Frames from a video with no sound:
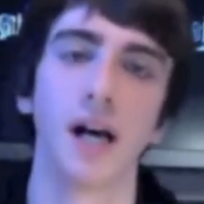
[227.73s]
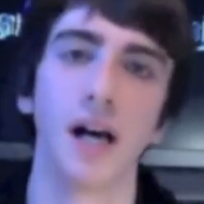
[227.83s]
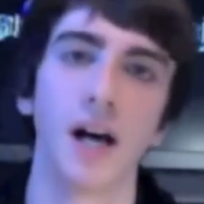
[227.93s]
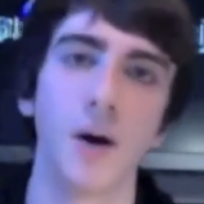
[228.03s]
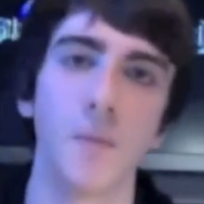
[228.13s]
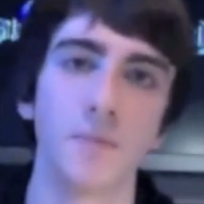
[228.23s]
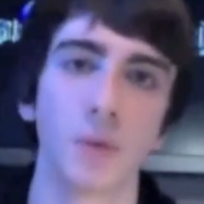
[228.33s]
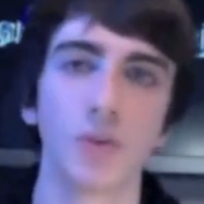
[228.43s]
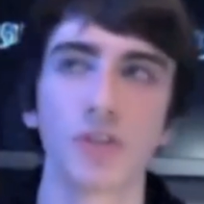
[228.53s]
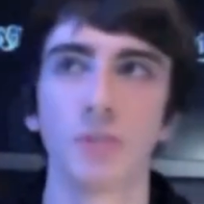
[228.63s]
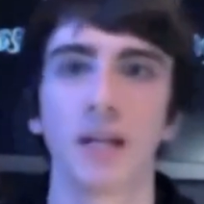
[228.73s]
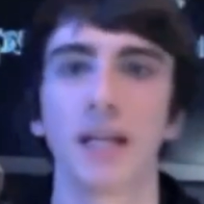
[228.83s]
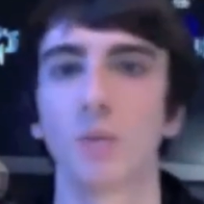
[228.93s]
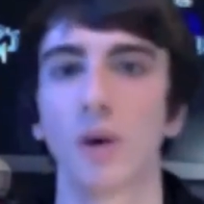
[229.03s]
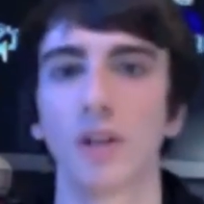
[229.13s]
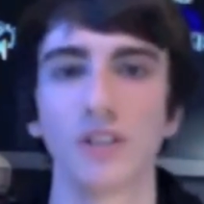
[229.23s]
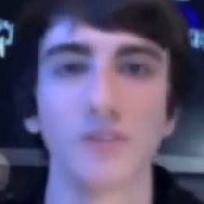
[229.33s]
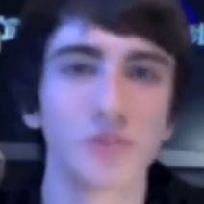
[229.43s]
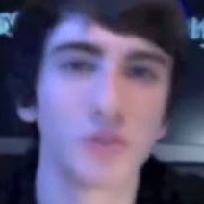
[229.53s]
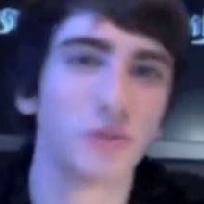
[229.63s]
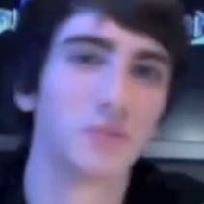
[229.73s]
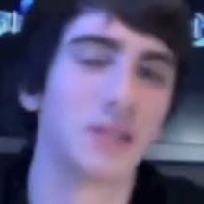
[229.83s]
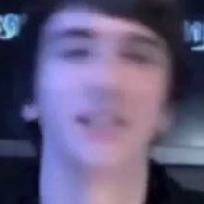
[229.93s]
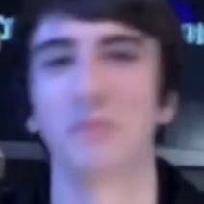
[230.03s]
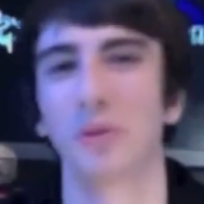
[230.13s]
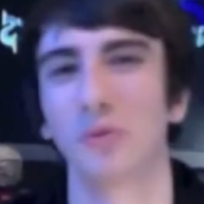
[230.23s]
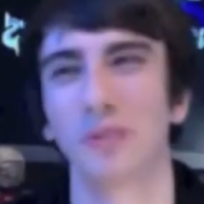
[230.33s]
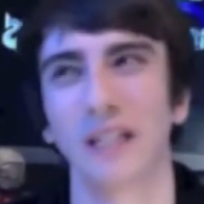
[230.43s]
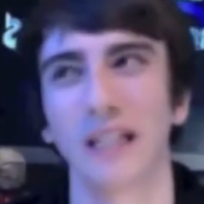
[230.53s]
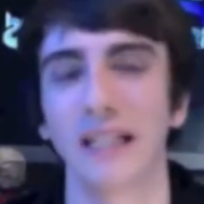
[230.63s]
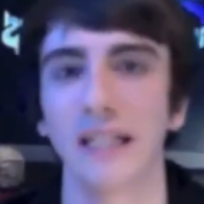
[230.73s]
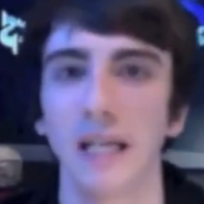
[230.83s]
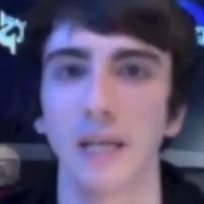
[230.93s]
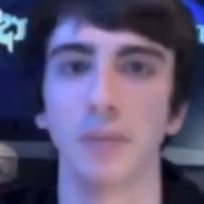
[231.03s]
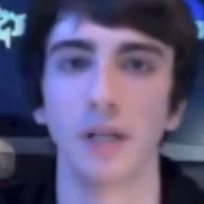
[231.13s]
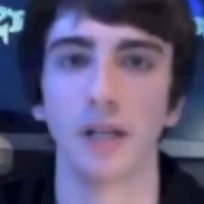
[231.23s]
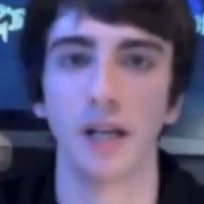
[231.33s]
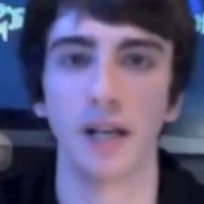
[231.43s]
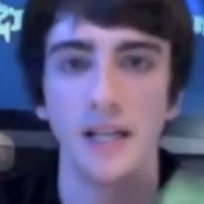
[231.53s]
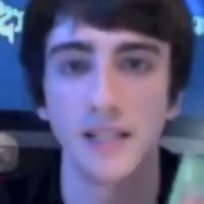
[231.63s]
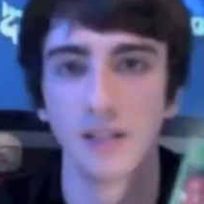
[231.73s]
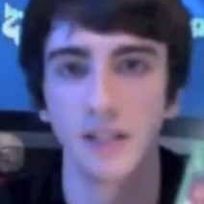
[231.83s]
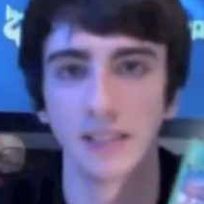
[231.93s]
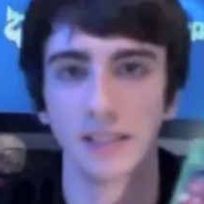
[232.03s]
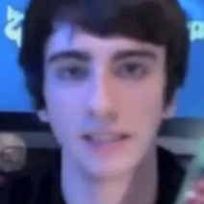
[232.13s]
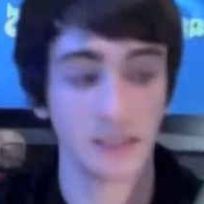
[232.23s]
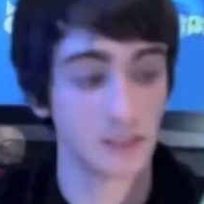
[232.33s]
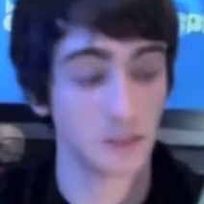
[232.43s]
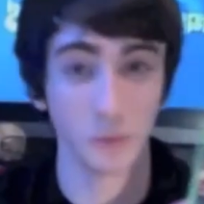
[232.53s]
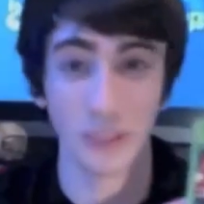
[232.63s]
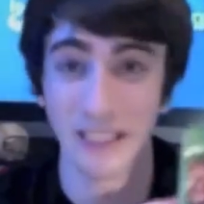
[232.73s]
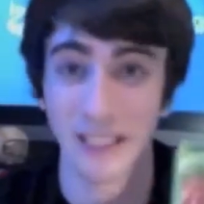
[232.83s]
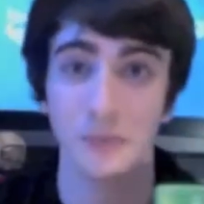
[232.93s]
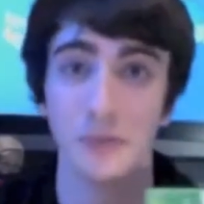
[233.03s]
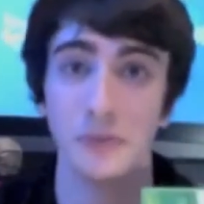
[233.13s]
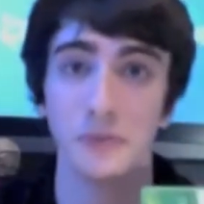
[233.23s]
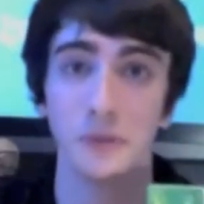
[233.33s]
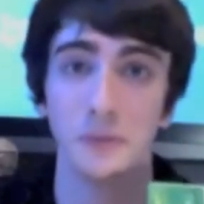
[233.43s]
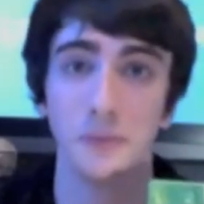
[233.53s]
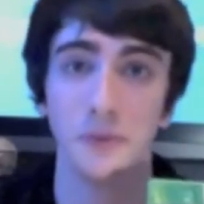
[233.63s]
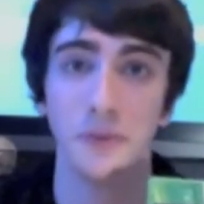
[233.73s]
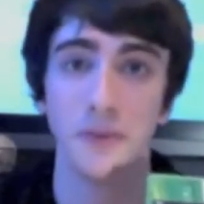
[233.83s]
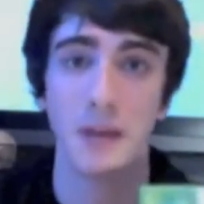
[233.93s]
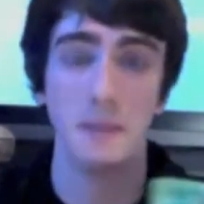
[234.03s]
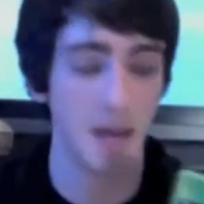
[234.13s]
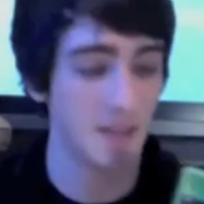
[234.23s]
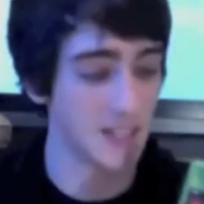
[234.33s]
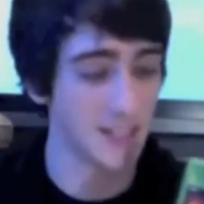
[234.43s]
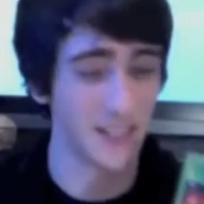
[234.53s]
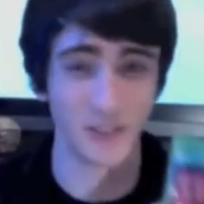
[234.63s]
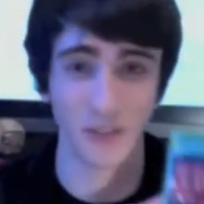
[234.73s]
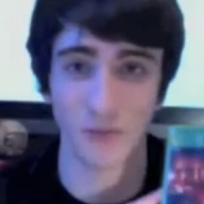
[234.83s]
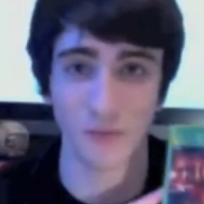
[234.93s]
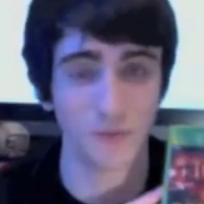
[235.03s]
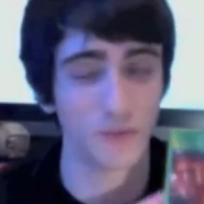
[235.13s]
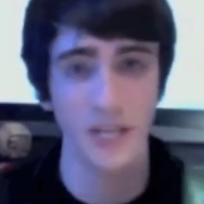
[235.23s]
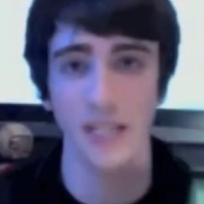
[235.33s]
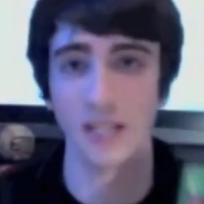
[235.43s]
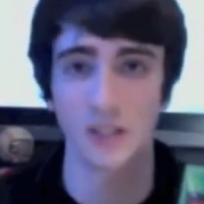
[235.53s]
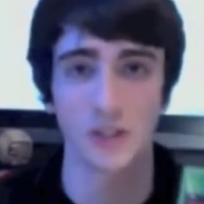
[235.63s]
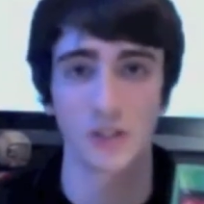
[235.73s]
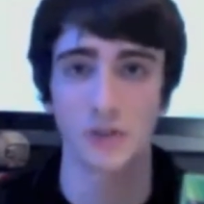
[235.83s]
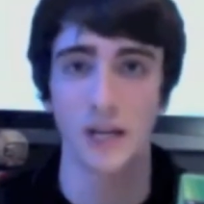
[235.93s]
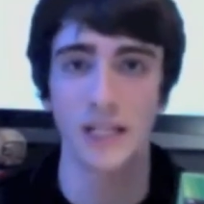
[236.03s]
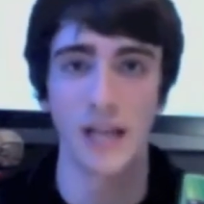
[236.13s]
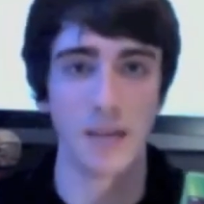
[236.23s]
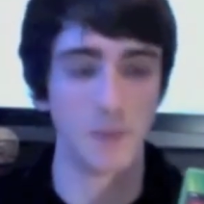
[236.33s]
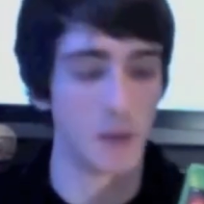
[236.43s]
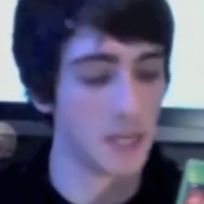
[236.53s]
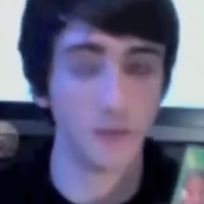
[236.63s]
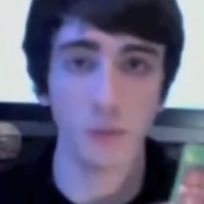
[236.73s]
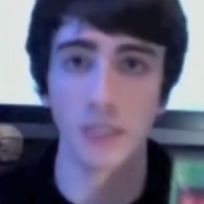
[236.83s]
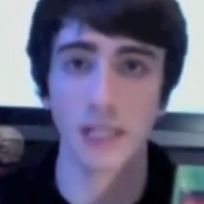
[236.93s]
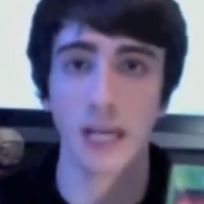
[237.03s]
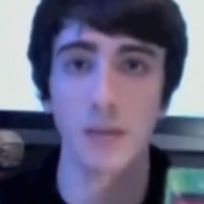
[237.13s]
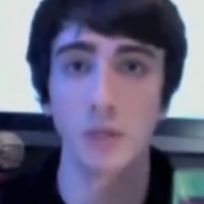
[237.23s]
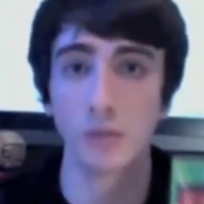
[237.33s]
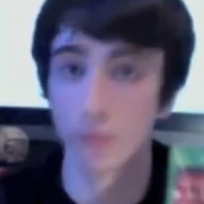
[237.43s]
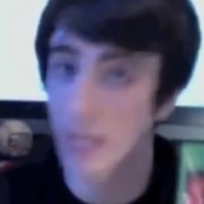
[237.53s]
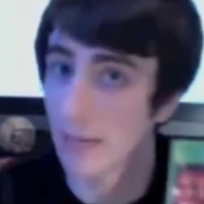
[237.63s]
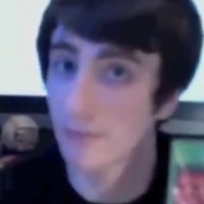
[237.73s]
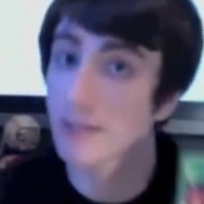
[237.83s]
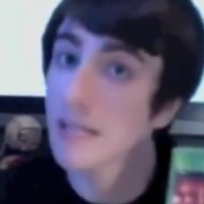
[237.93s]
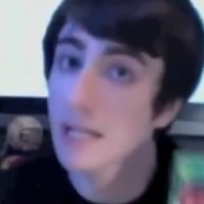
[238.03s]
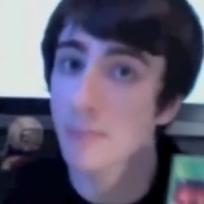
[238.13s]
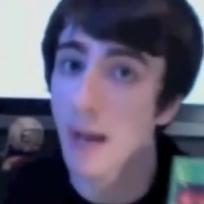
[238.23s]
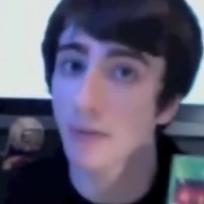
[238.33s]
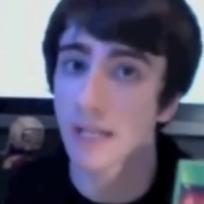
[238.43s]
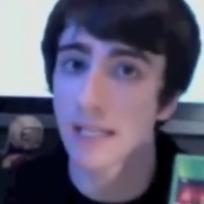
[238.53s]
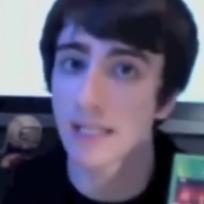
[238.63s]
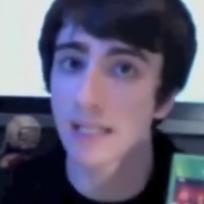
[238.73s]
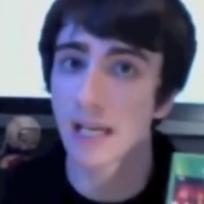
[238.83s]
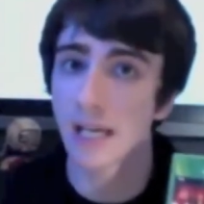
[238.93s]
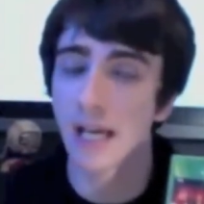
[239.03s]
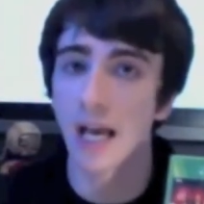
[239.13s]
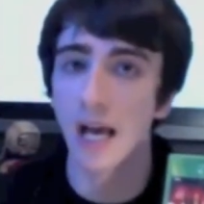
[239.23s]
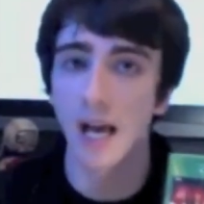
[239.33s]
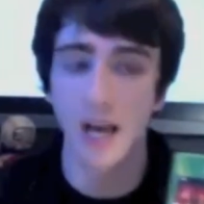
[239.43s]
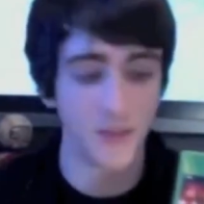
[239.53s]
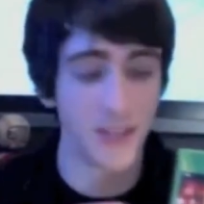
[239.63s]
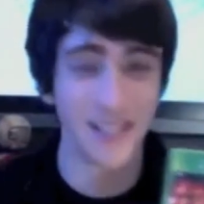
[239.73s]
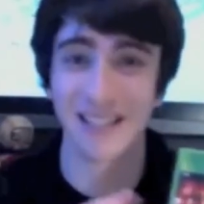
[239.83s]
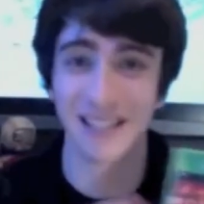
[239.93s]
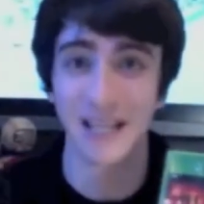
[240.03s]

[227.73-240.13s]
Once you've played one, you've sort of played them all really, but it's nice to see something really different from them, and this is really such a great game. I mean, if you want a game where you really have to think about things, this is the